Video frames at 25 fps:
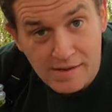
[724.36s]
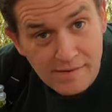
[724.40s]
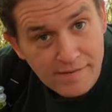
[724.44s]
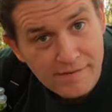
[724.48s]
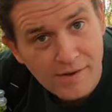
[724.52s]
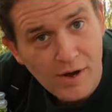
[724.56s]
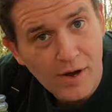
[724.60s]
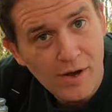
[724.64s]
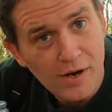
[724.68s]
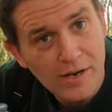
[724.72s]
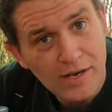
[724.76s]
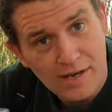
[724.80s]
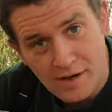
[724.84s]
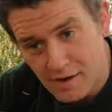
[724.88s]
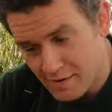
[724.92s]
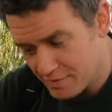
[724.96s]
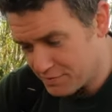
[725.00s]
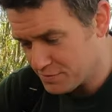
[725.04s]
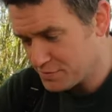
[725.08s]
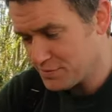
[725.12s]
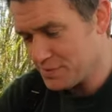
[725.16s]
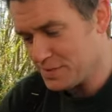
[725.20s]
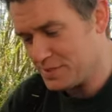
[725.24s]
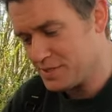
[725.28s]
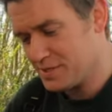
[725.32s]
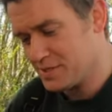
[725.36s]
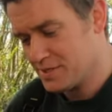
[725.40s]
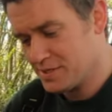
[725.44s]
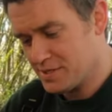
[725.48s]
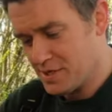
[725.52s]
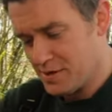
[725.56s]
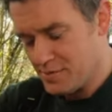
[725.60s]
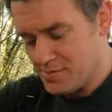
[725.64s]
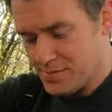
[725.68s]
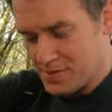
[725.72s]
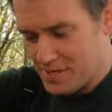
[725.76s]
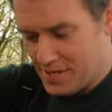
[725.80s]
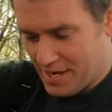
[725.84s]
of garlic afterwards.
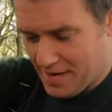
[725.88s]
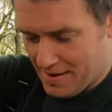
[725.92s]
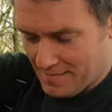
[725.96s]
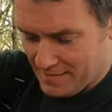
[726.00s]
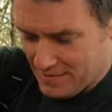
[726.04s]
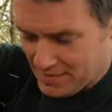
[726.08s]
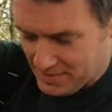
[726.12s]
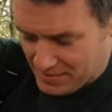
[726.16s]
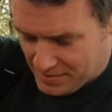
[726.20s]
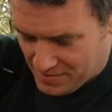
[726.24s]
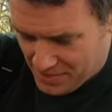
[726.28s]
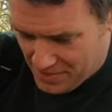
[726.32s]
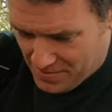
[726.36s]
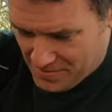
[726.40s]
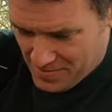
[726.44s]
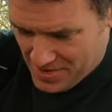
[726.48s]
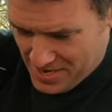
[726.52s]
So we're going to have a little go